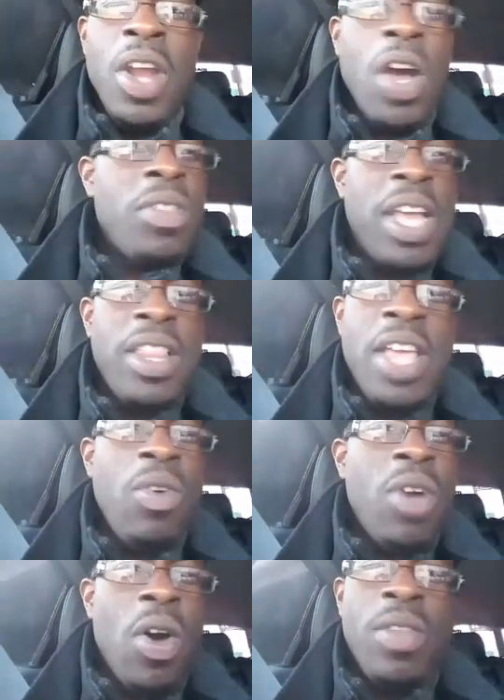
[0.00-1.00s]
No, there, there
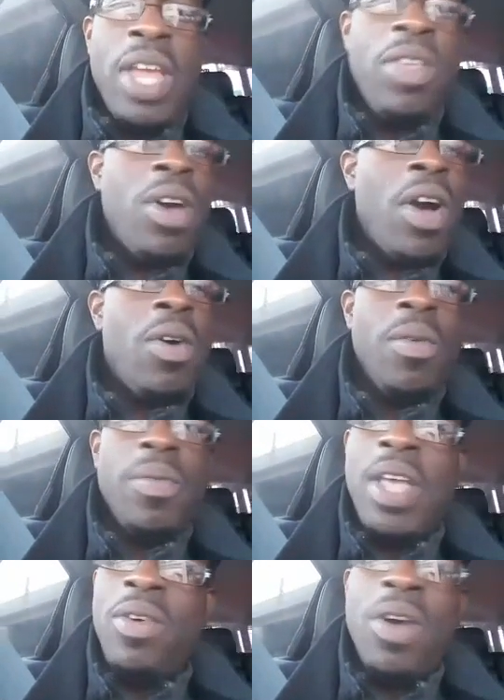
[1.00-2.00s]
you go. There you go.
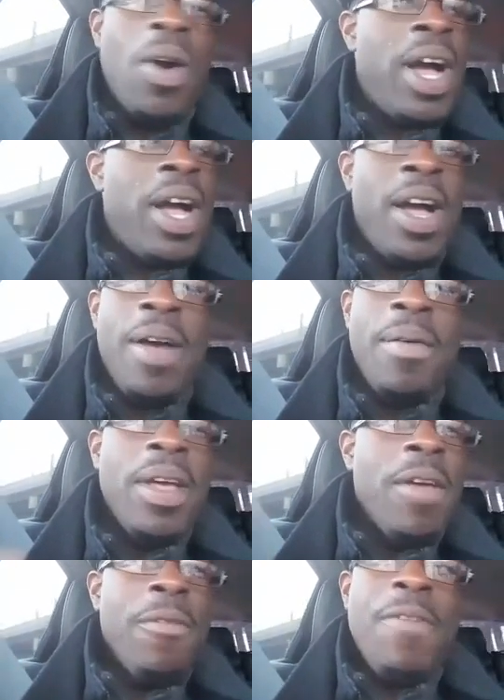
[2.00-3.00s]
There you go. Uh uh-uh. uh
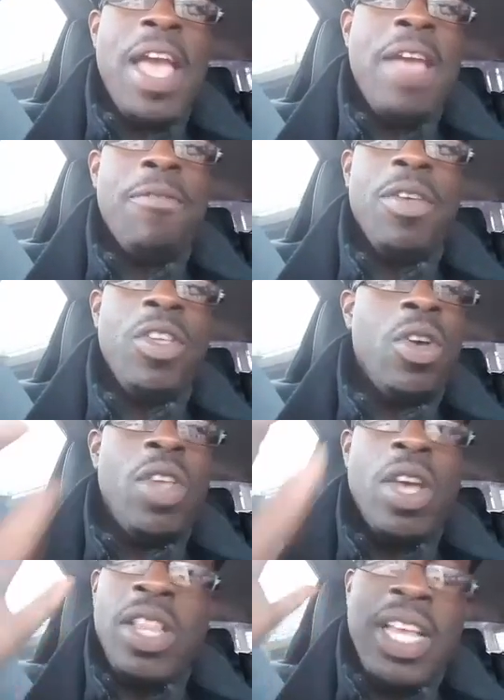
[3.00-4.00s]
Faith. You,
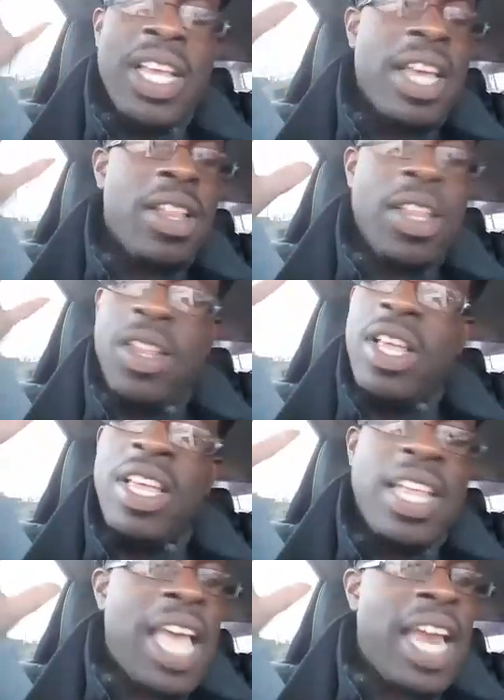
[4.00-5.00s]
you the,
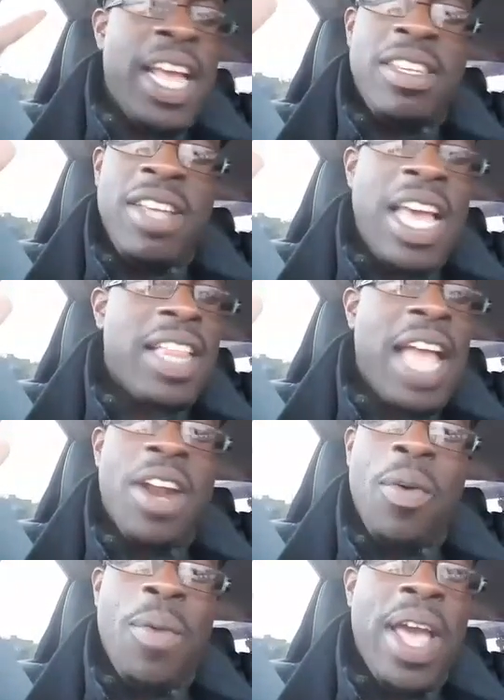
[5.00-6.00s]
get that intellect
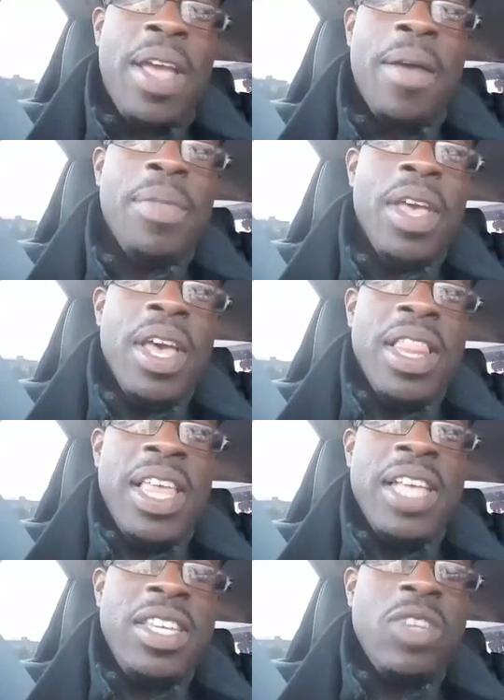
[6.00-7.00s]
out of the way.
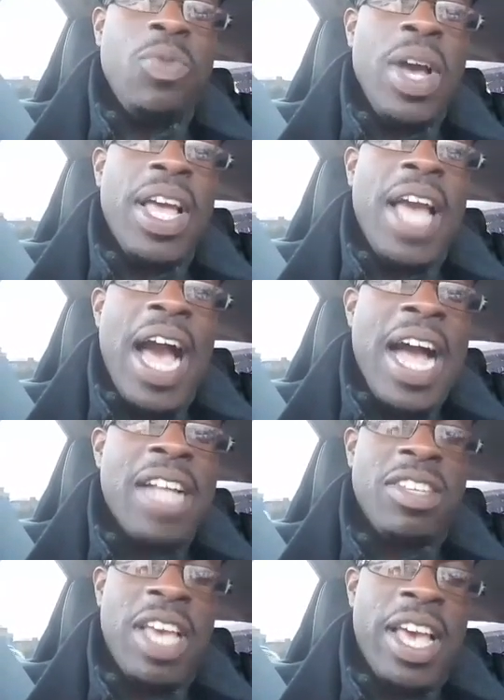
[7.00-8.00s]
This is what
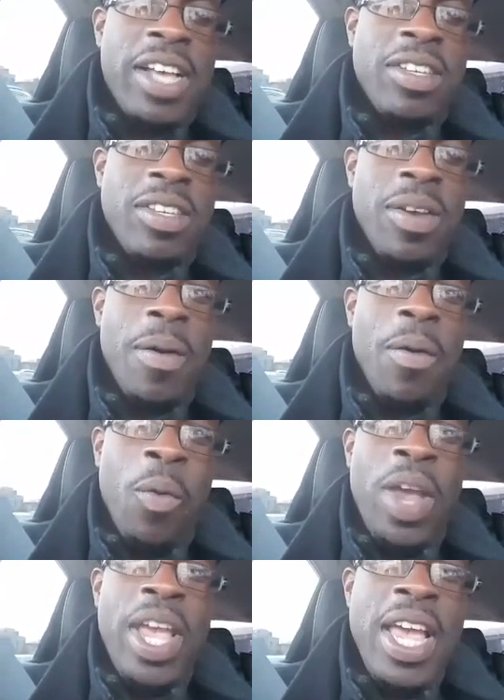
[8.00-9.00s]
God says.
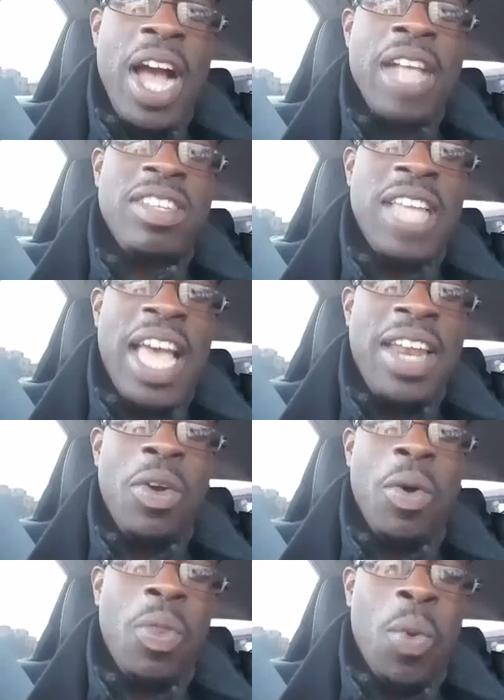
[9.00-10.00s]
We are
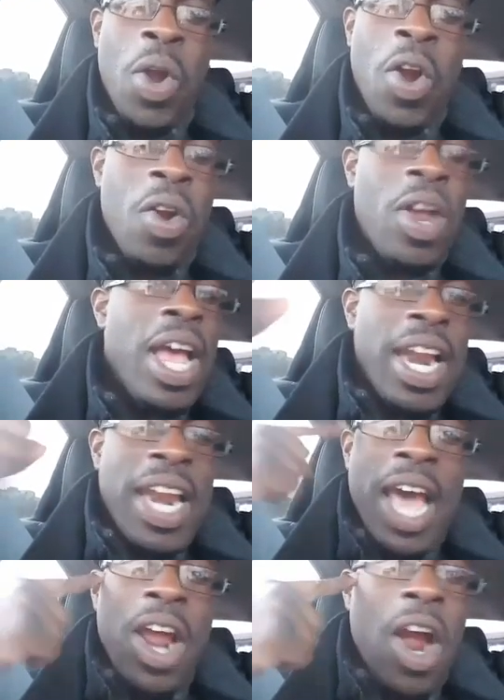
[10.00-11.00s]
standing on the word,
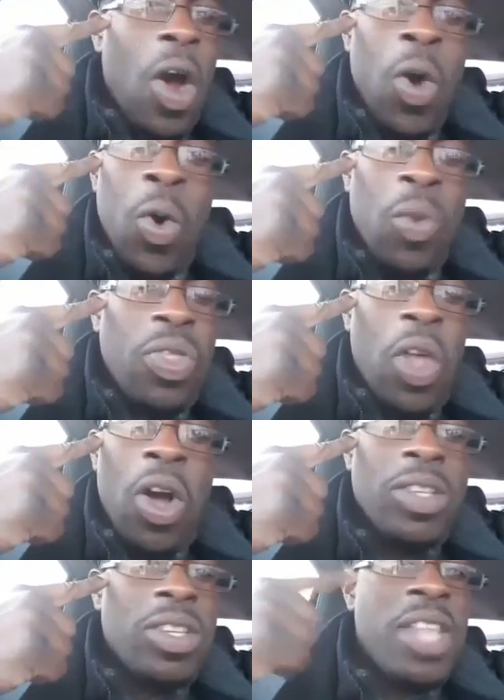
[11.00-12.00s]
not our own
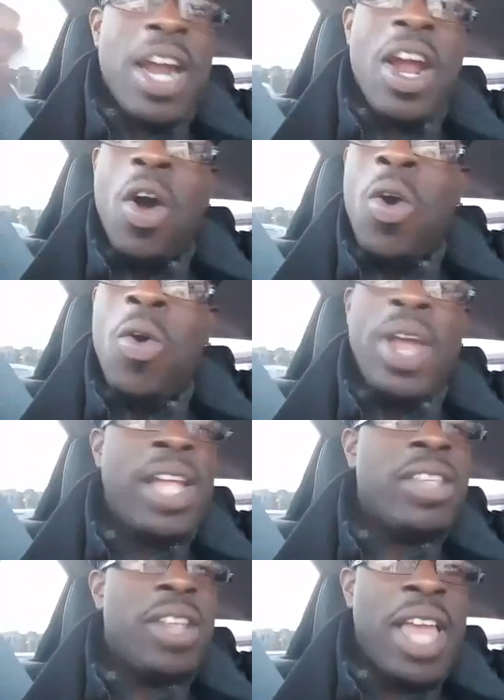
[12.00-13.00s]
thoughts, not our own
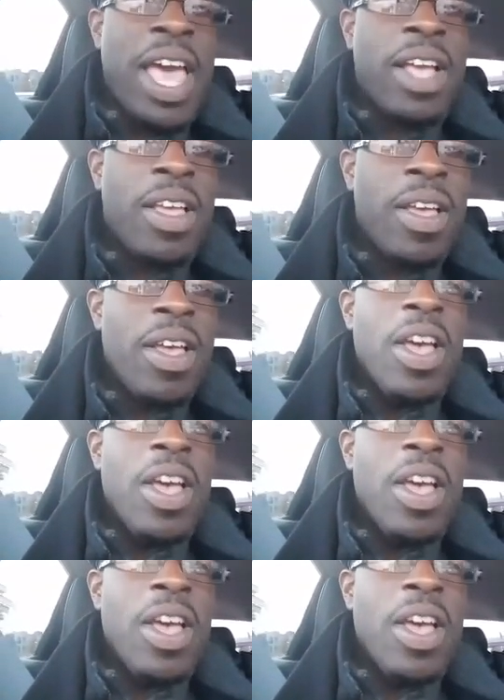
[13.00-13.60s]
intellect.